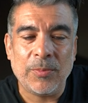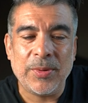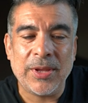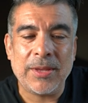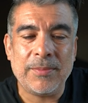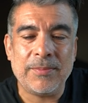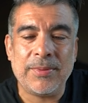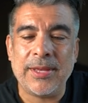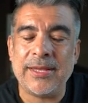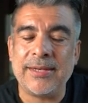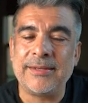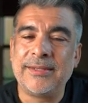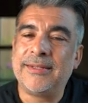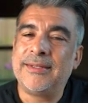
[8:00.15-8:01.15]
bit, but
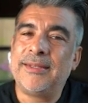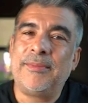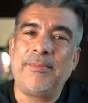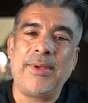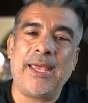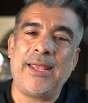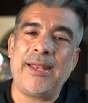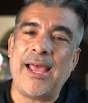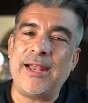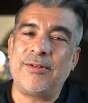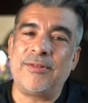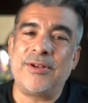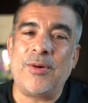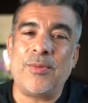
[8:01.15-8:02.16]
man, I
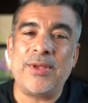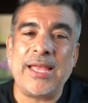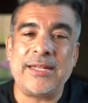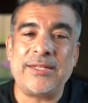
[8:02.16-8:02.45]
don't know where that